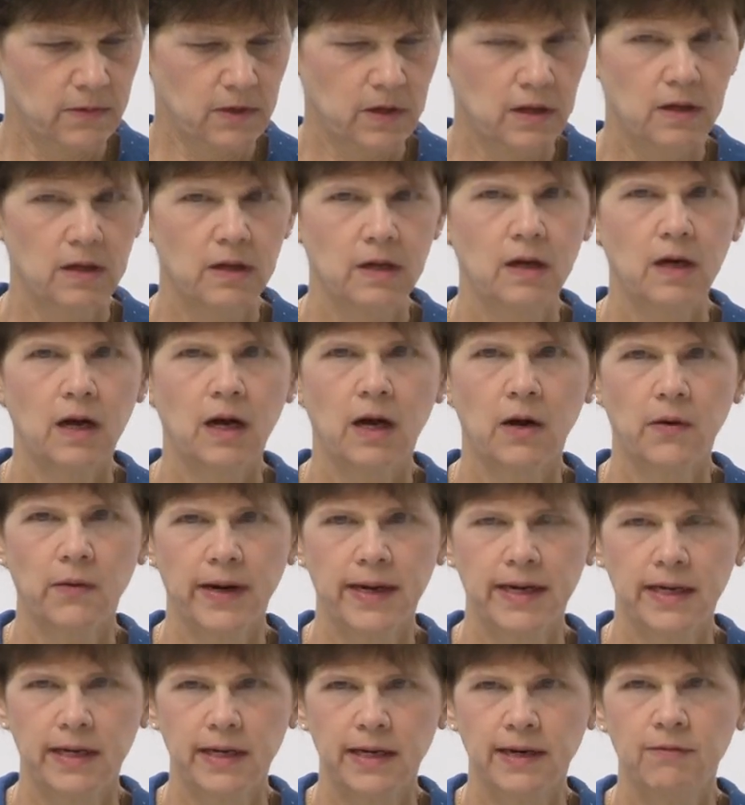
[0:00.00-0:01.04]
All
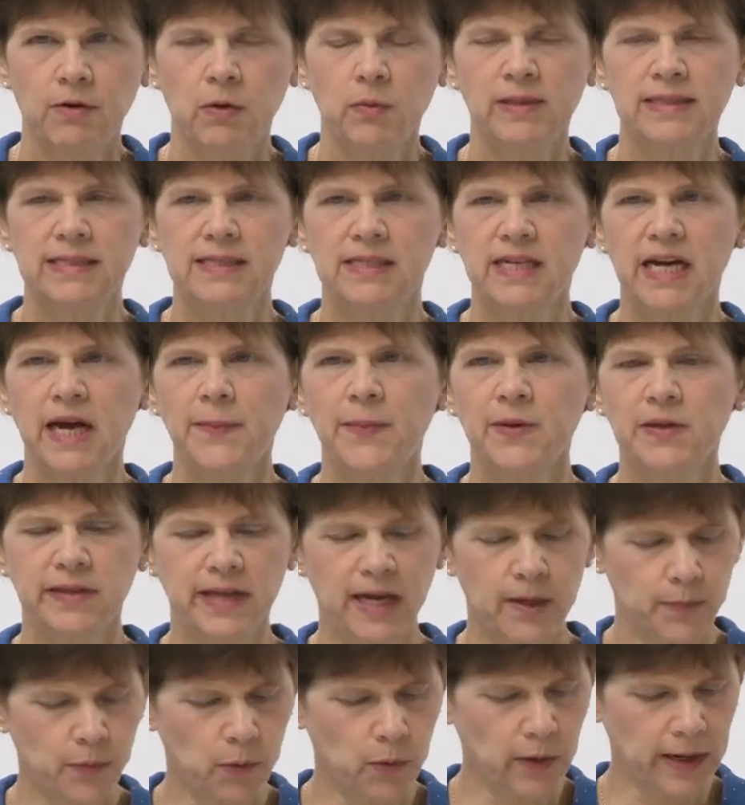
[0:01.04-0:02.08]
right, everyone stop at
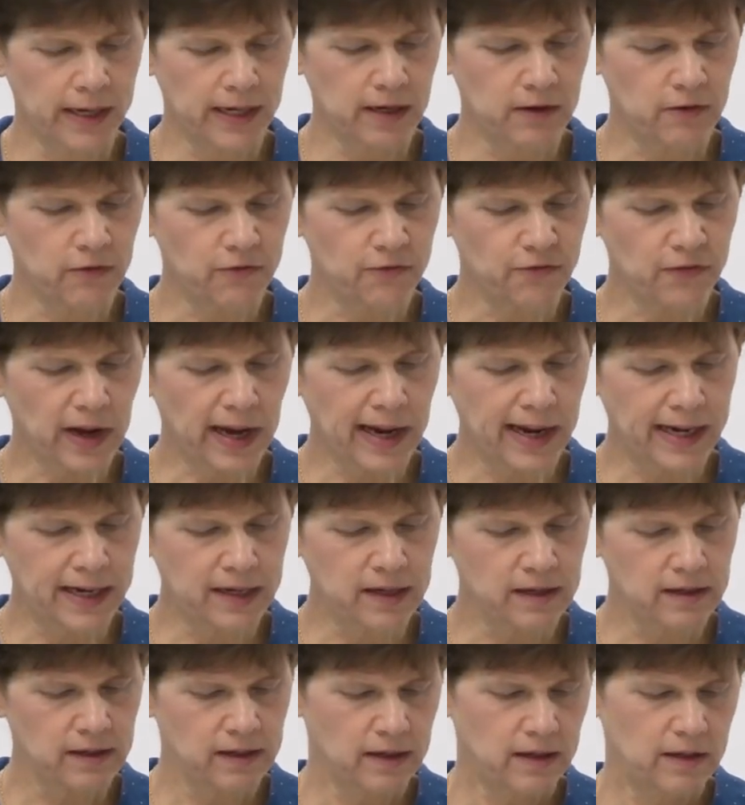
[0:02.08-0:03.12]
that point and
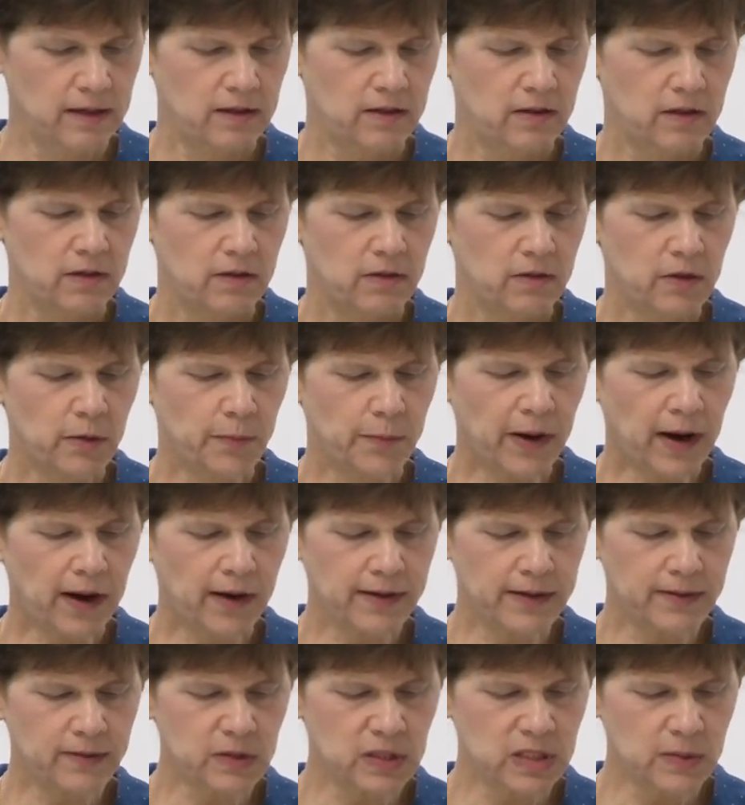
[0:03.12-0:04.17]
find the
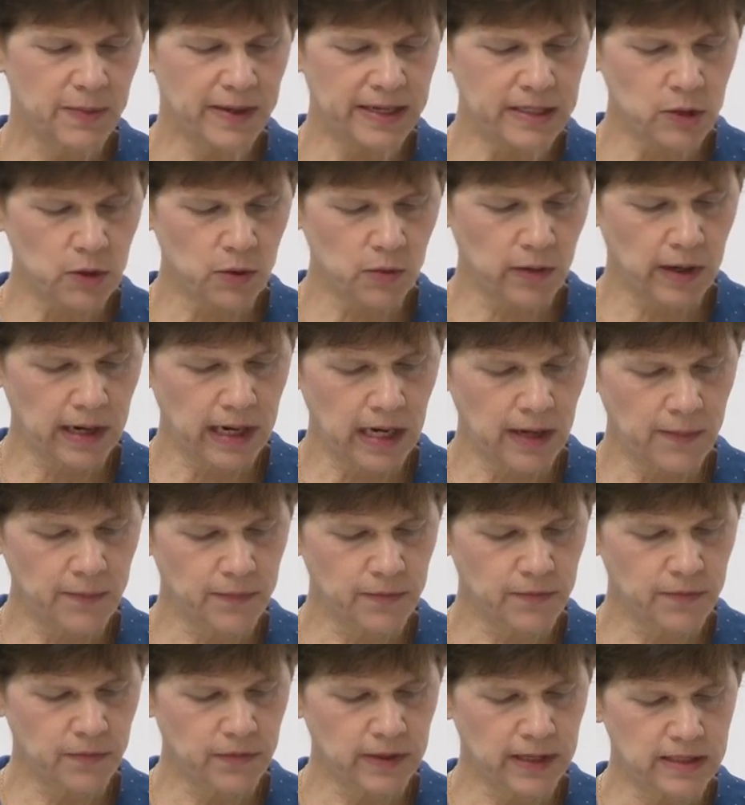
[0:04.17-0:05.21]
part on the spectrogram
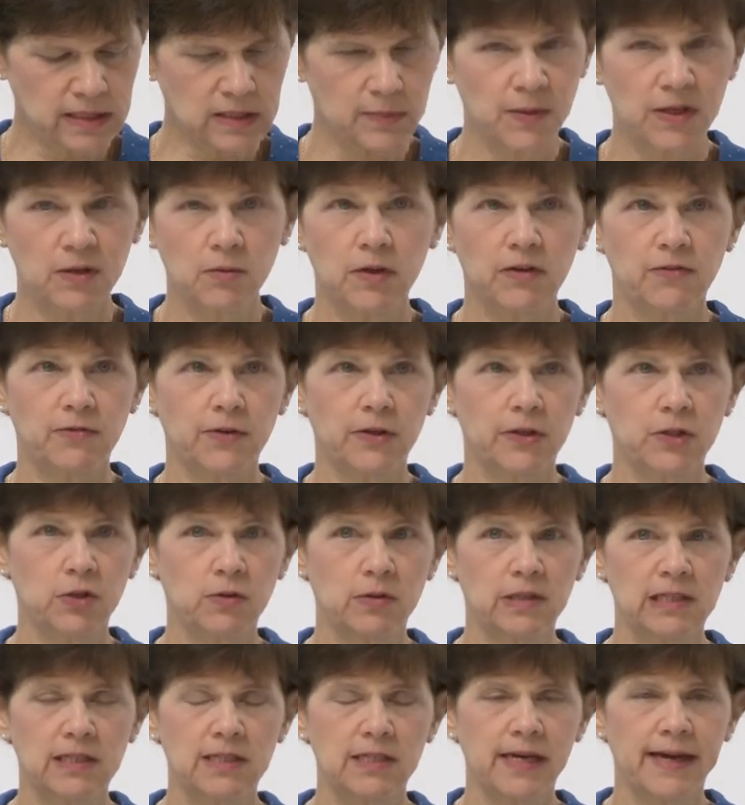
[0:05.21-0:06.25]
that is being referred to
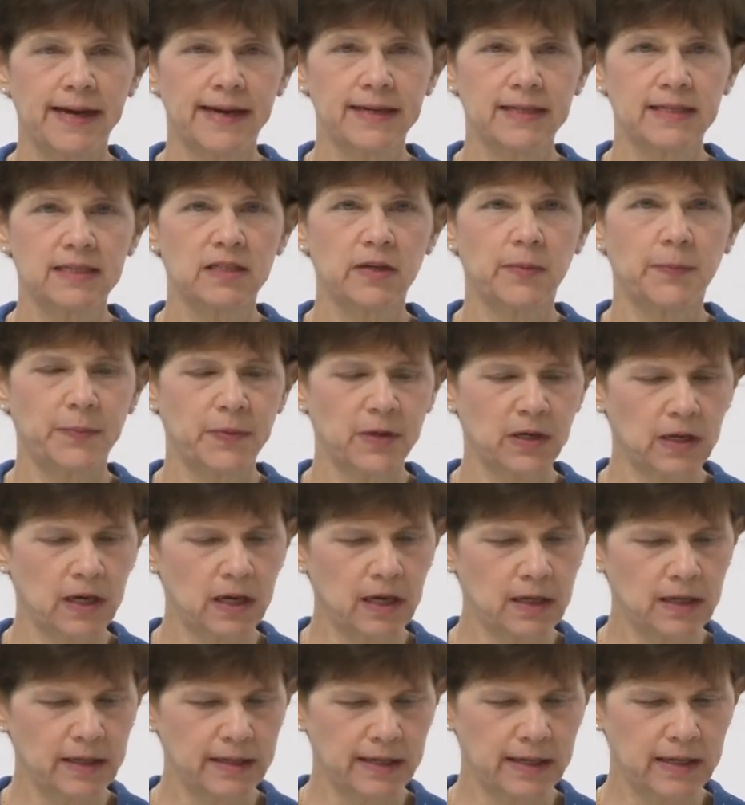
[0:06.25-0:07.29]
in the text, the p
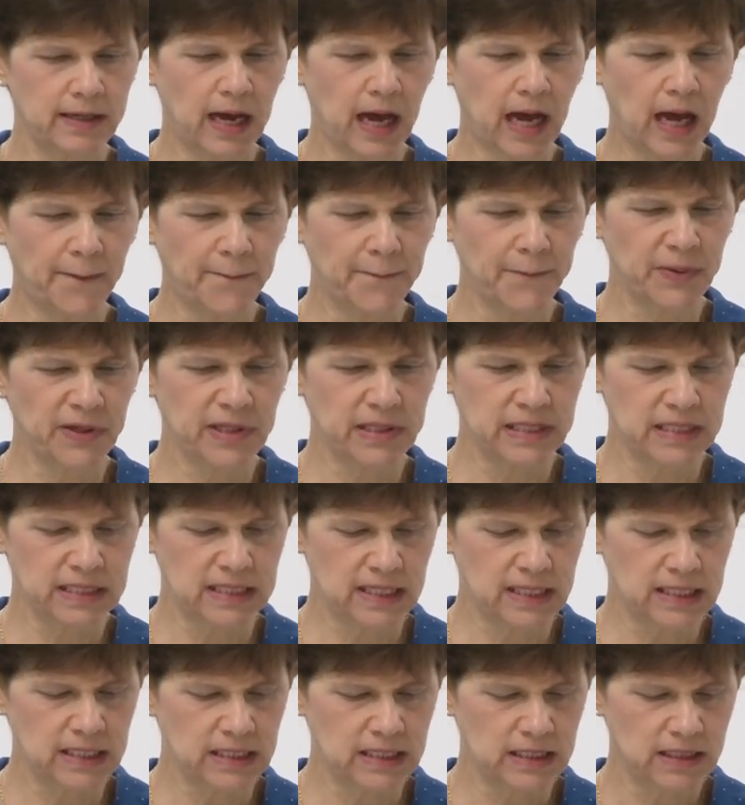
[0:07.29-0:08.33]
and
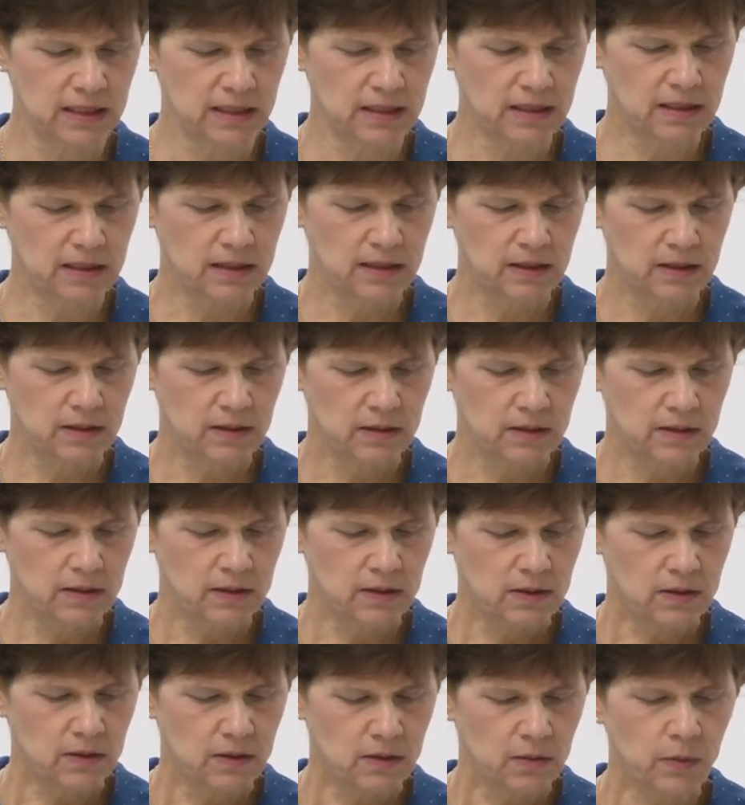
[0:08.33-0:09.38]
opposite.
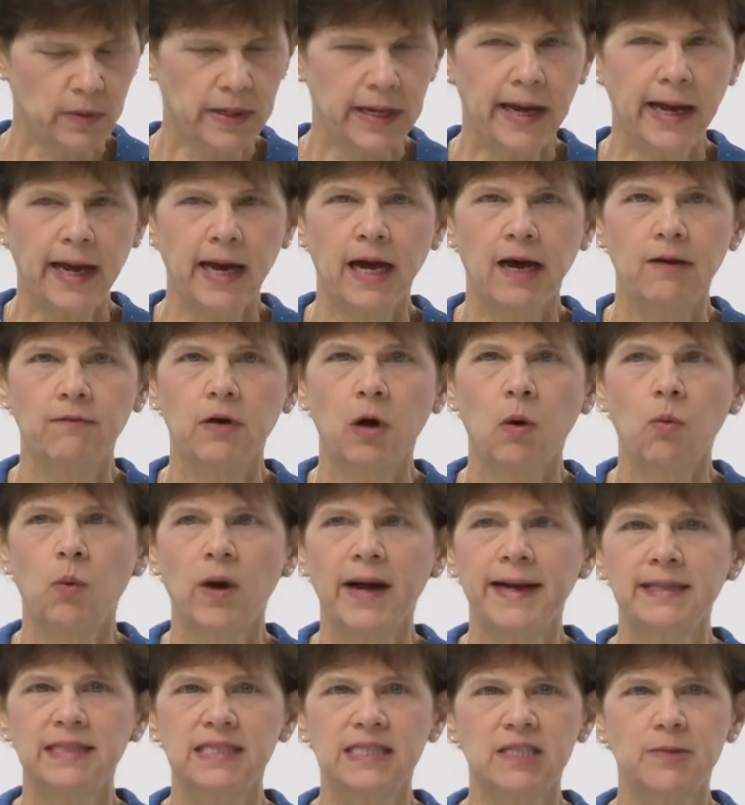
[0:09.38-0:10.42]
We have a
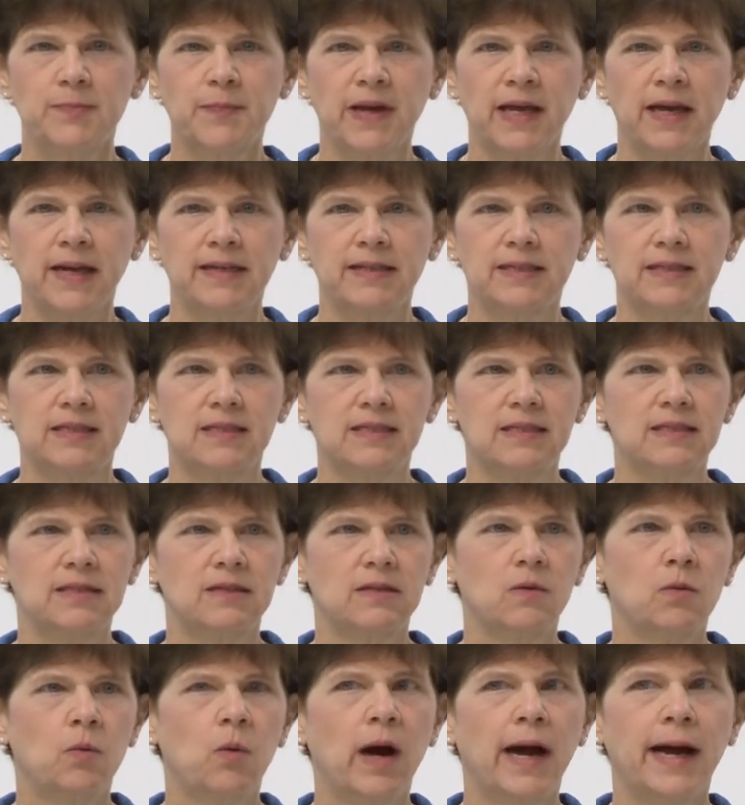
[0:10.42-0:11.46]
white space.
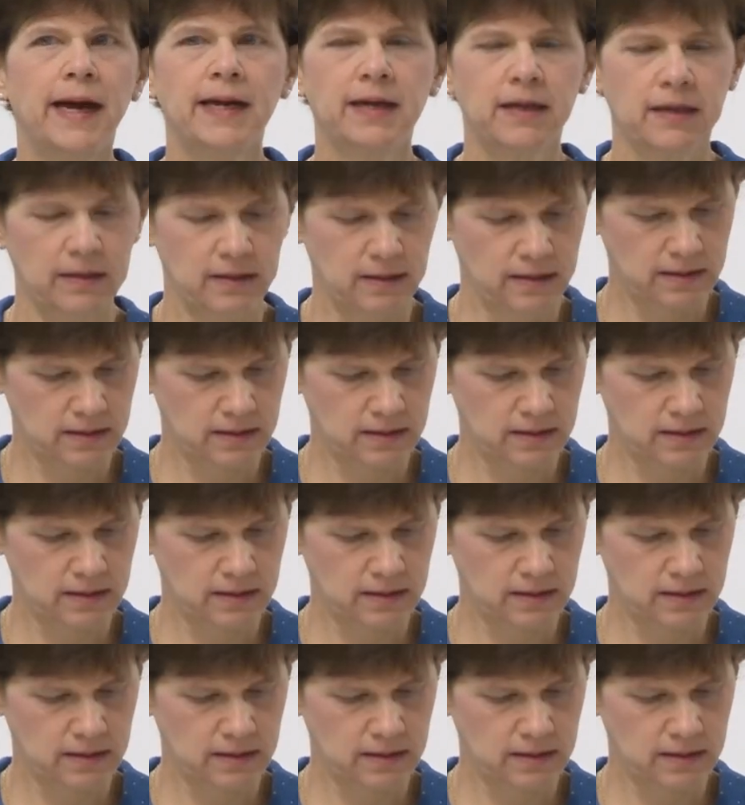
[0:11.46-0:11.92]
Why?